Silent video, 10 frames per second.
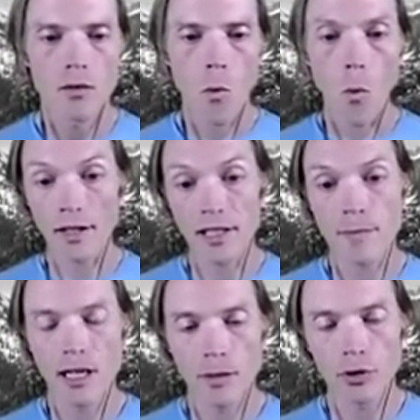Once it's
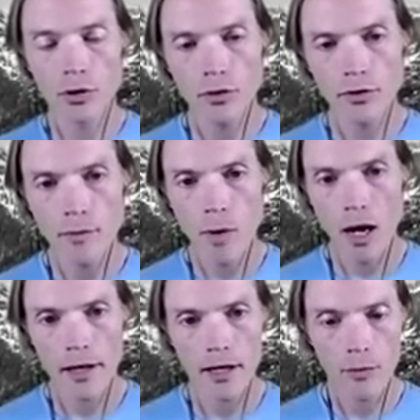been approved
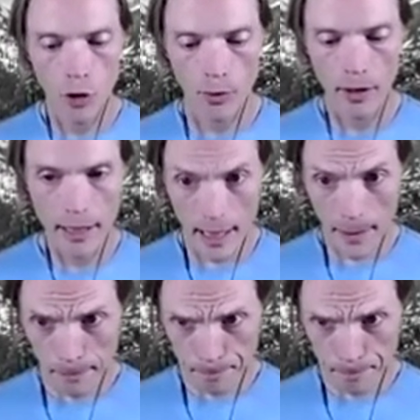by the appropriate team,